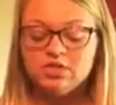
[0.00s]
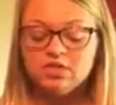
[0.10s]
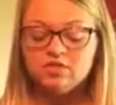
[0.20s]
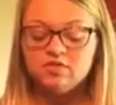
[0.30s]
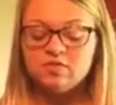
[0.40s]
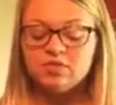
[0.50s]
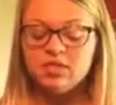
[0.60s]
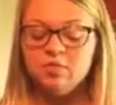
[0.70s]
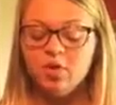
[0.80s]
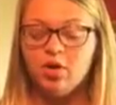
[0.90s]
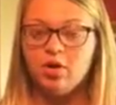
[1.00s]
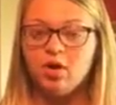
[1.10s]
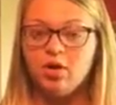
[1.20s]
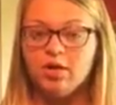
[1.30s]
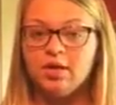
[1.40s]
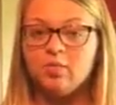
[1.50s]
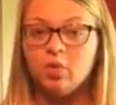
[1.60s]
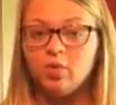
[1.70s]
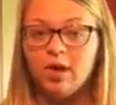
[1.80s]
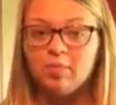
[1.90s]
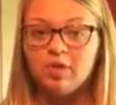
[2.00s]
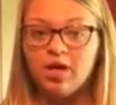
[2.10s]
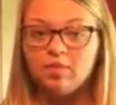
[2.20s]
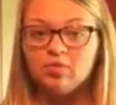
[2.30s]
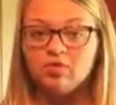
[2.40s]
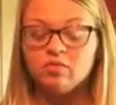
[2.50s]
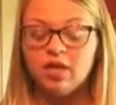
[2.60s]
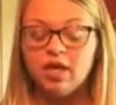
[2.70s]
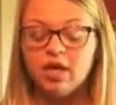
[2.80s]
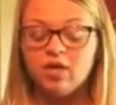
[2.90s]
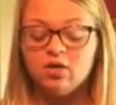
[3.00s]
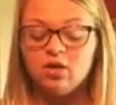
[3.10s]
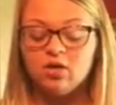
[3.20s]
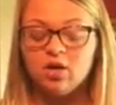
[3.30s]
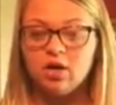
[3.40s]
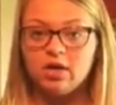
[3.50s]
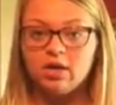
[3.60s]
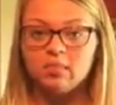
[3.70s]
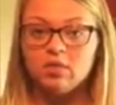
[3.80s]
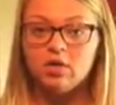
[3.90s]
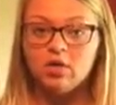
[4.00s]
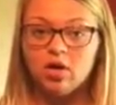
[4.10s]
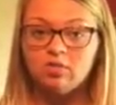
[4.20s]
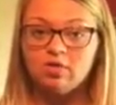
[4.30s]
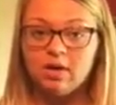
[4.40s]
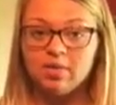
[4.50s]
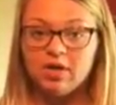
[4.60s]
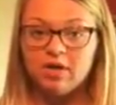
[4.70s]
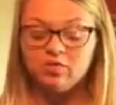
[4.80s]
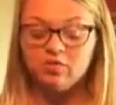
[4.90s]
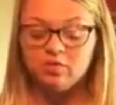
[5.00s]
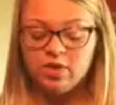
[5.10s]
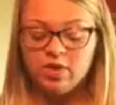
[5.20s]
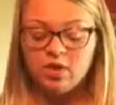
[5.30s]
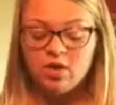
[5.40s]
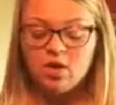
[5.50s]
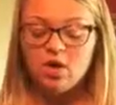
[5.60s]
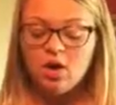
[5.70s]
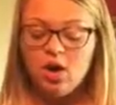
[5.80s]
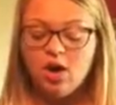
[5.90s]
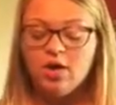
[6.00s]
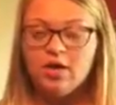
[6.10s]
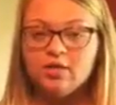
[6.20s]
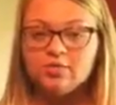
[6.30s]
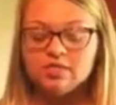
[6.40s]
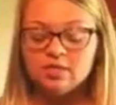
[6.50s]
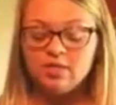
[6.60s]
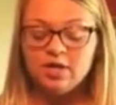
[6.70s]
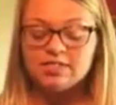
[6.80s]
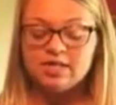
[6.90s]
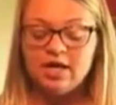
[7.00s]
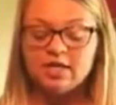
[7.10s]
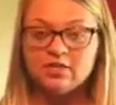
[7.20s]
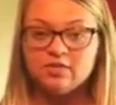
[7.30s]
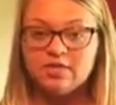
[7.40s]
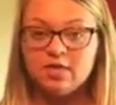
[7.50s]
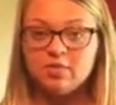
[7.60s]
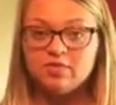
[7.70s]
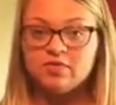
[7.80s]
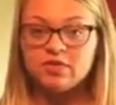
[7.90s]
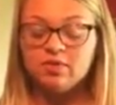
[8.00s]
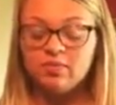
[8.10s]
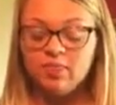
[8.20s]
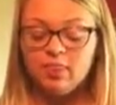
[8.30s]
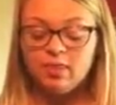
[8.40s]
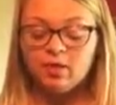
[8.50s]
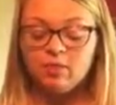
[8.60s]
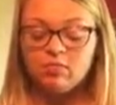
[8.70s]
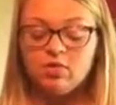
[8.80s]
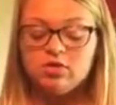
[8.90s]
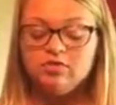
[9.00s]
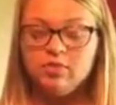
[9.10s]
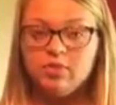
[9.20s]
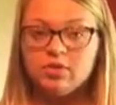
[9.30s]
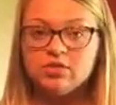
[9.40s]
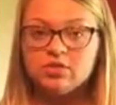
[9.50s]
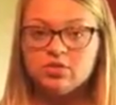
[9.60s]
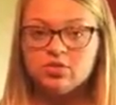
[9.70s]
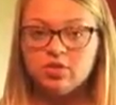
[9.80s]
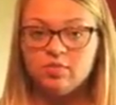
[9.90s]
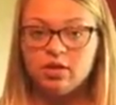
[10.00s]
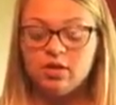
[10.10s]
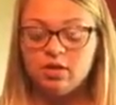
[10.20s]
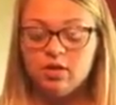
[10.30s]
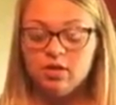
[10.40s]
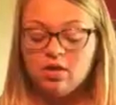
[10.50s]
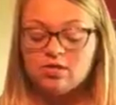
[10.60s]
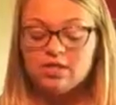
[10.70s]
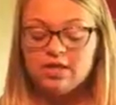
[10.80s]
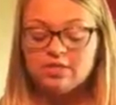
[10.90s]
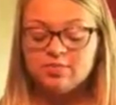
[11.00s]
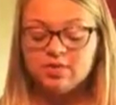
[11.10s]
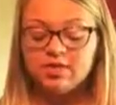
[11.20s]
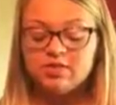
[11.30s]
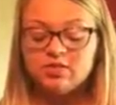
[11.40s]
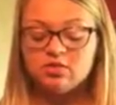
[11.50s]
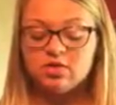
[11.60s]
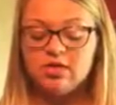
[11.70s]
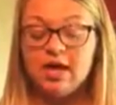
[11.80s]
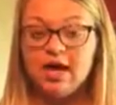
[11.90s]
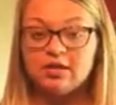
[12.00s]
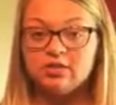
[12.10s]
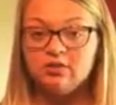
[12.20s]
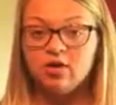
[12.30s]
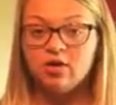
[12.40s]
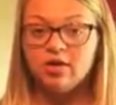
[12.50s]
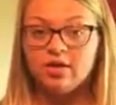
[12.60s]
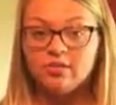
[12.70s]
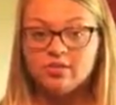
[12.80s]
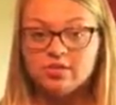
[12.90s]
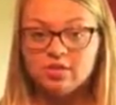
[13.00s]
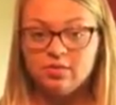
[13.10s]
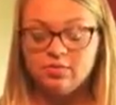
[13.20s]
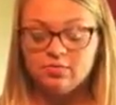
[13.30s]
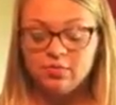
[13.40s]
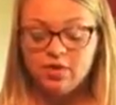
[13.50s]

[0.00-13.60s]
stages of sleep are REM, rapid eye movement, and non-REM, non-rapid eye movement. REM sleep is an active type of sleep. Most of a person's dreaming takes place during the active REM sleep.